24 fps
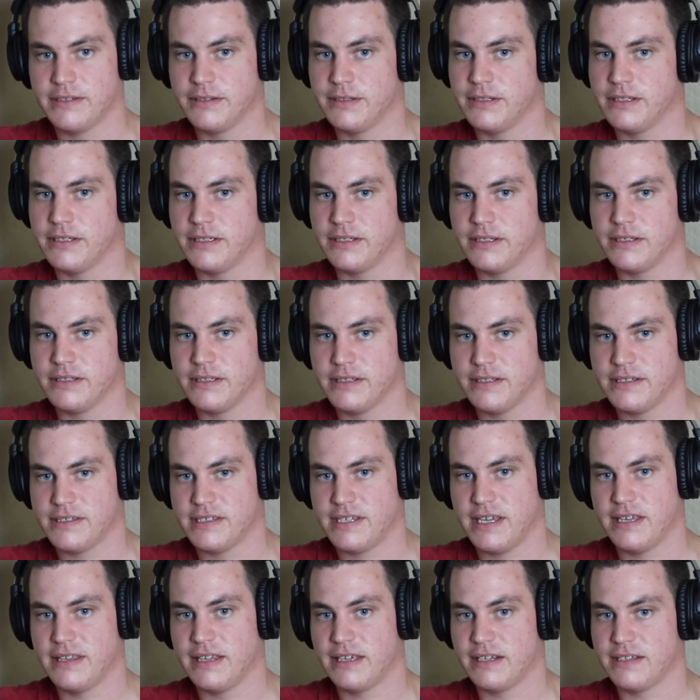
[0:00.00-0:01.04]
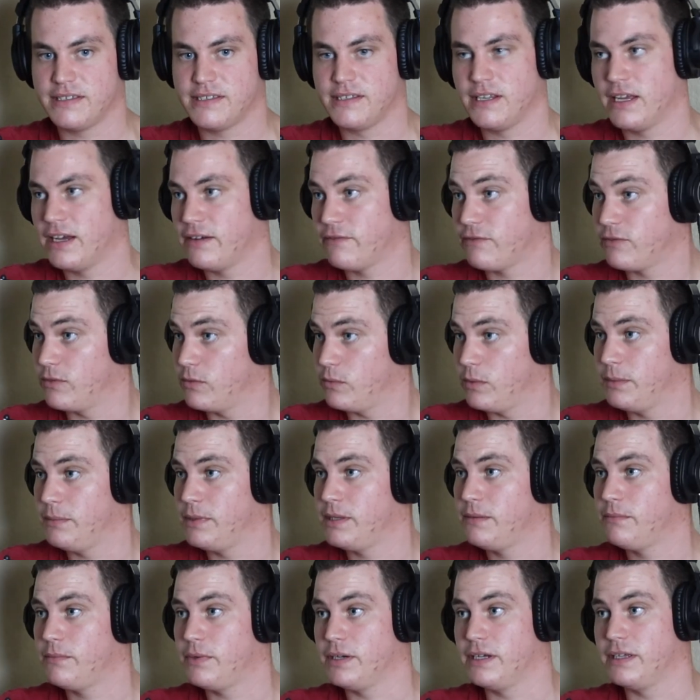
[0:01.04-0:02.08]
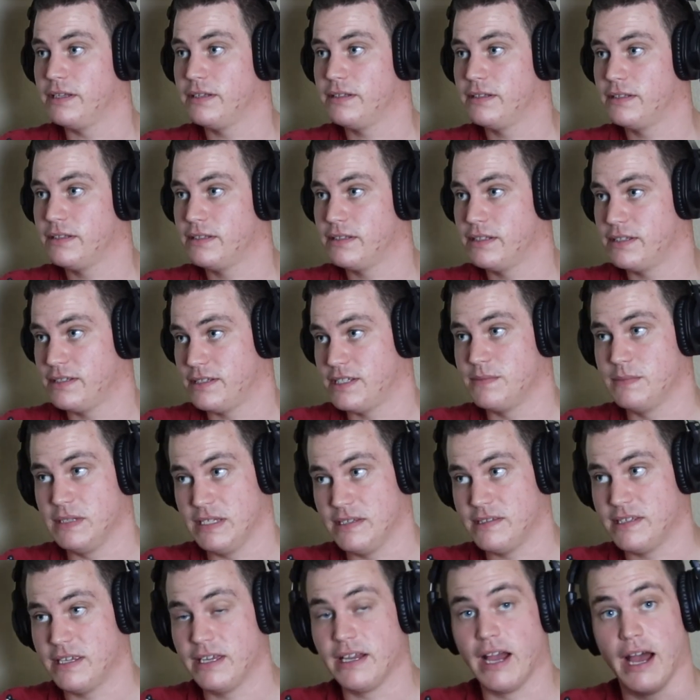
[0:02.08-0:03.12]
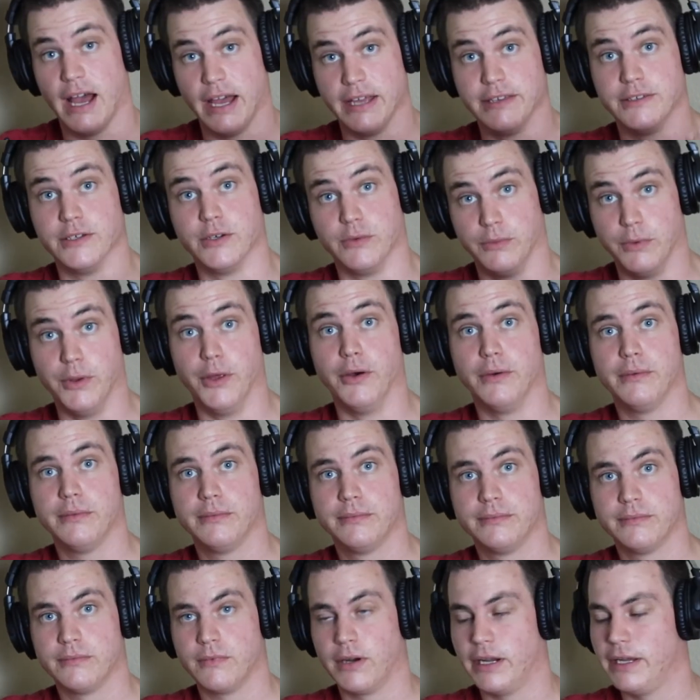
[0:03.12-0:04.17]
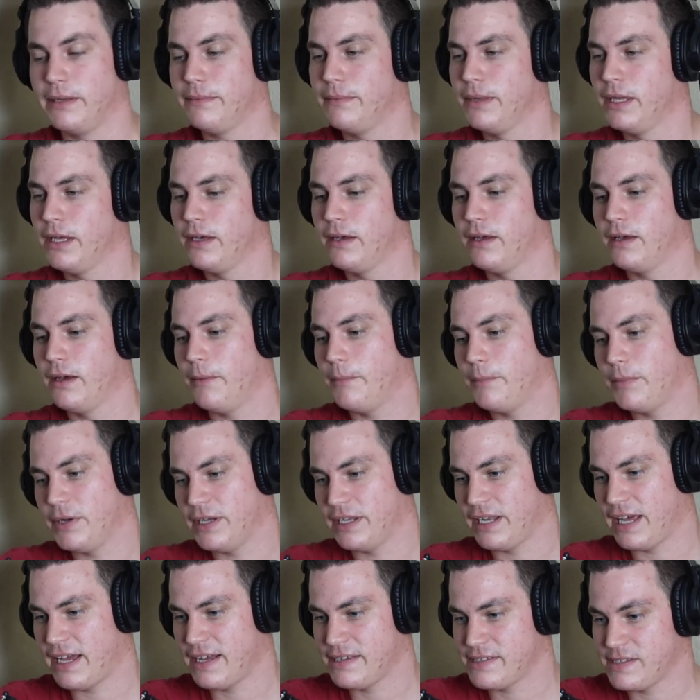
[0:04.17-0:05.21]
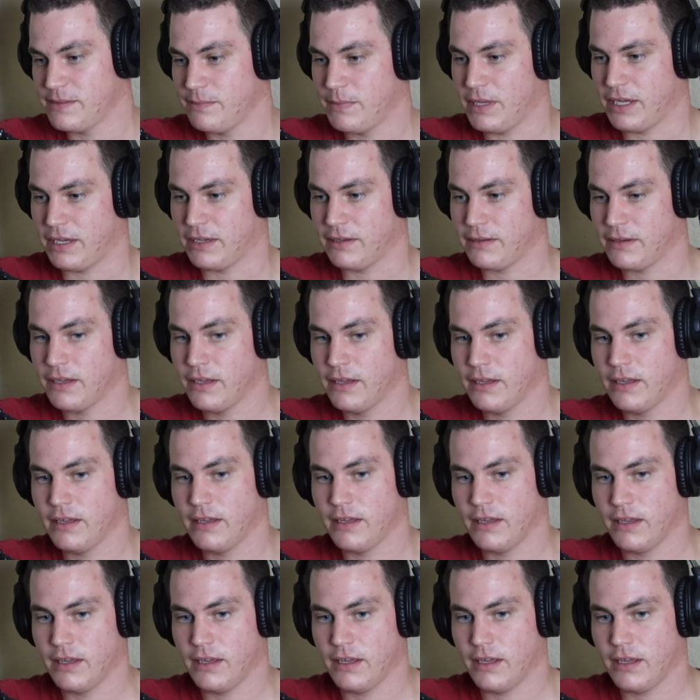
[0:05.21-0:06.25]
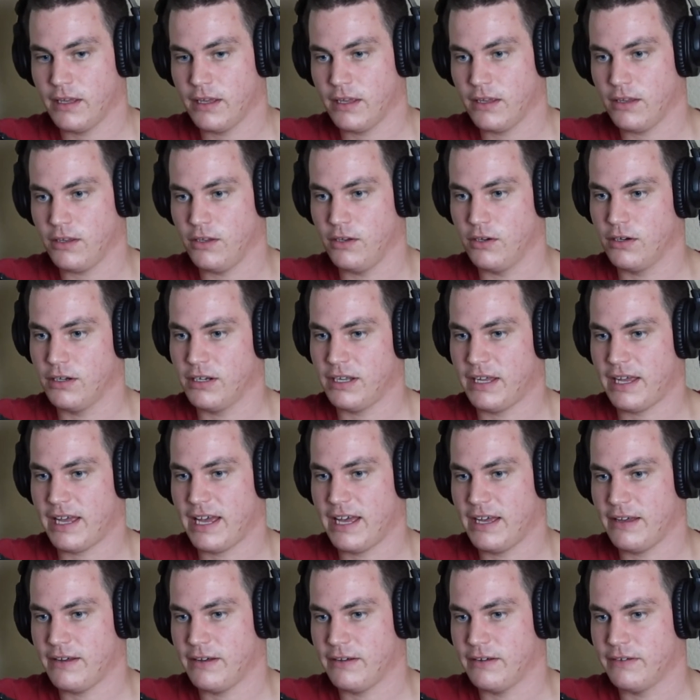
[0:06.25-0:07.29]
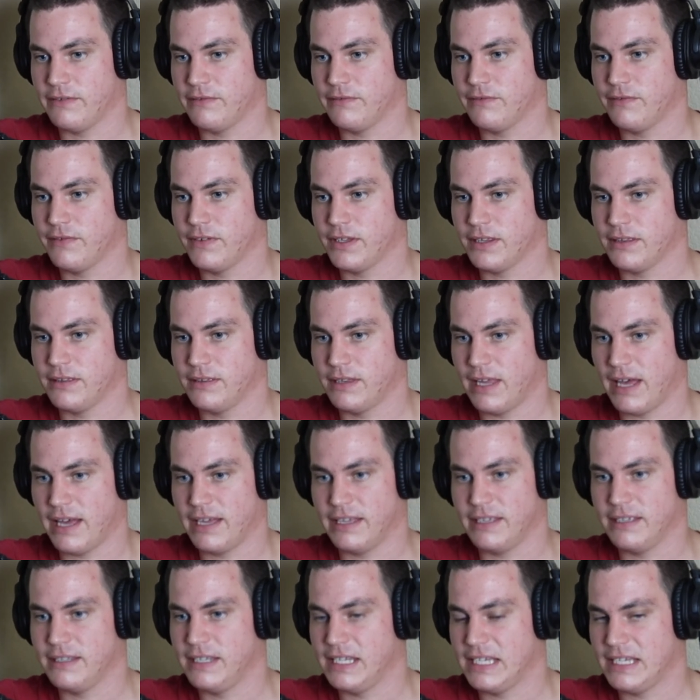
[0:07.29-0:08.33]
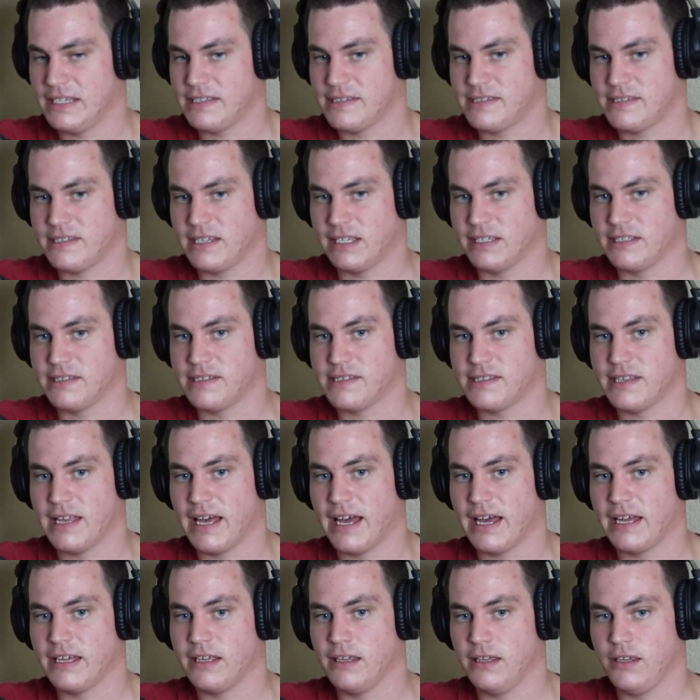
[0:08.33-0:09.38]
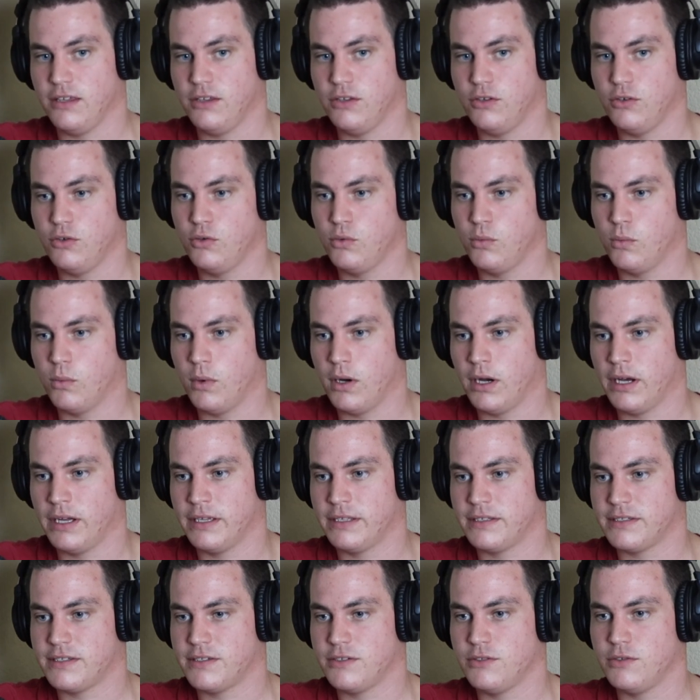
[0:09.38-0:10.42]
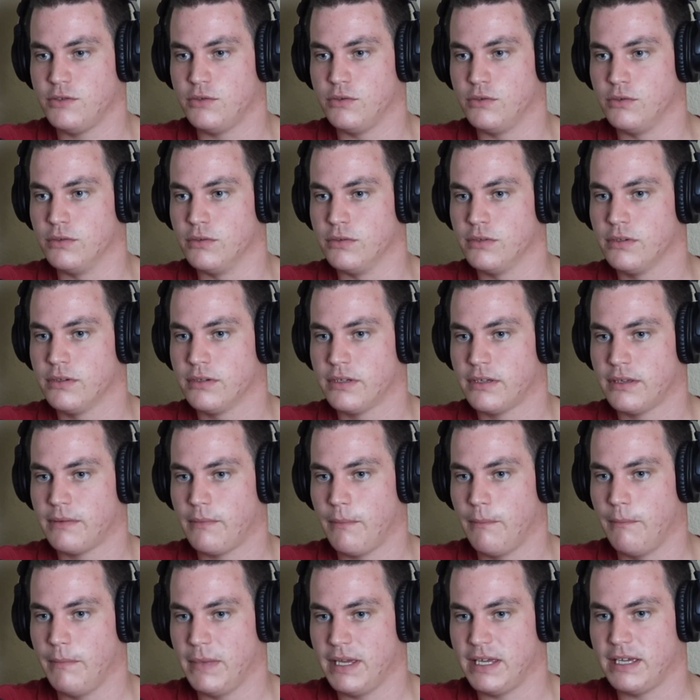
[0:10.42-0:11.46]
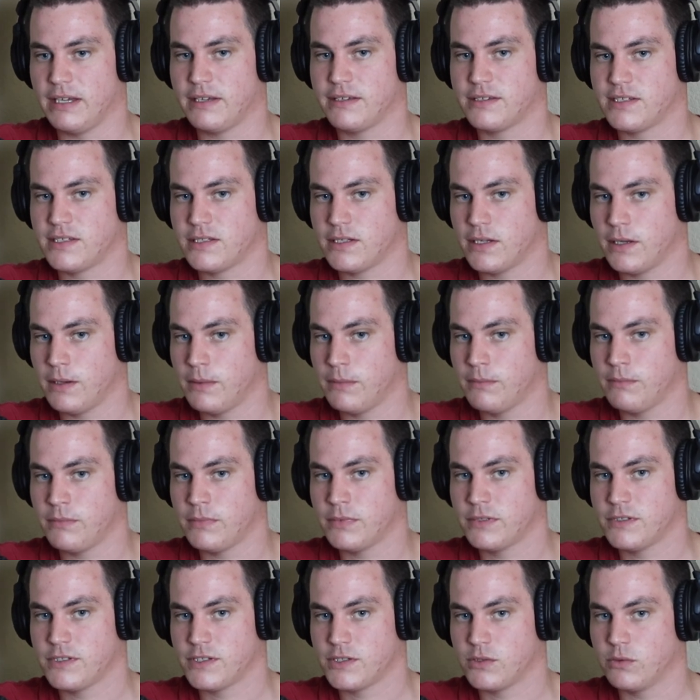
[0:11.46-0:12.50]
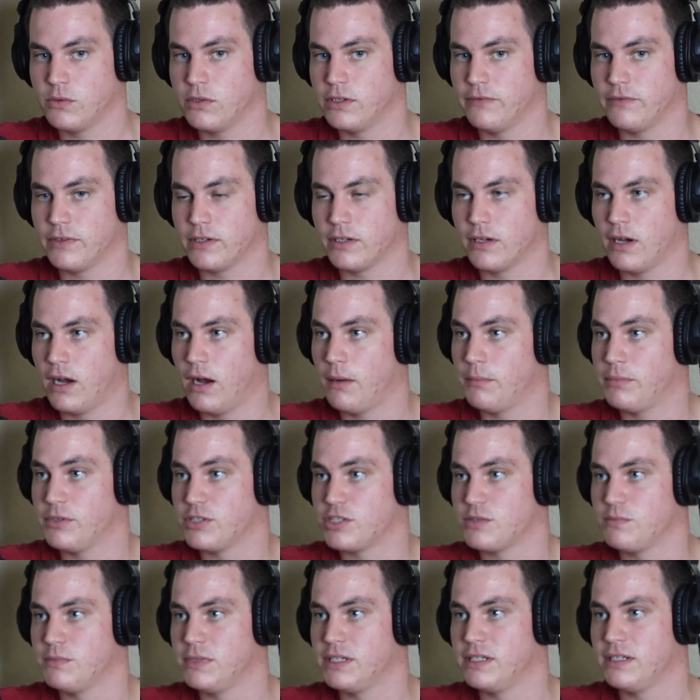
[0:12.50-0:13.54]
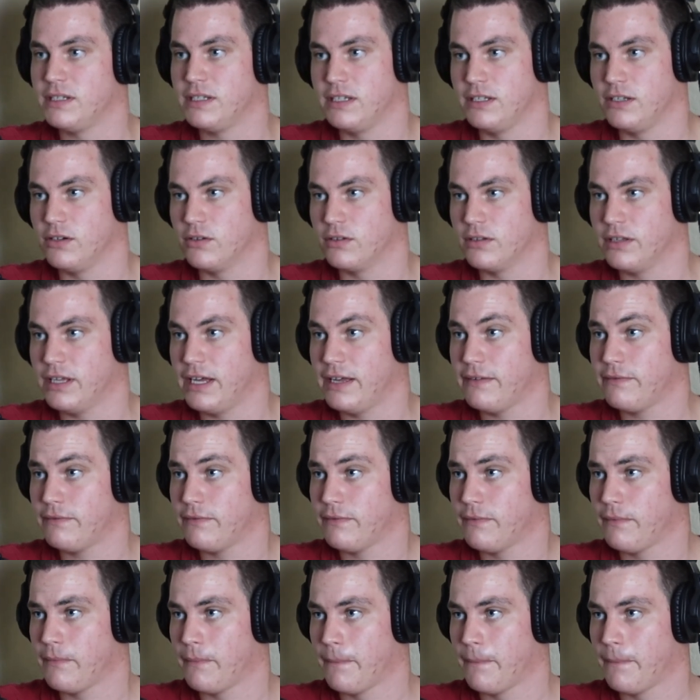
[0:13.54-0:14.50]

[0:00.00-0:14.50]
to say that it's not for women, but this is me saying I don't know, right? But as a man, you're going to have that innate sense that you want to make some sort of accomplishment in your life,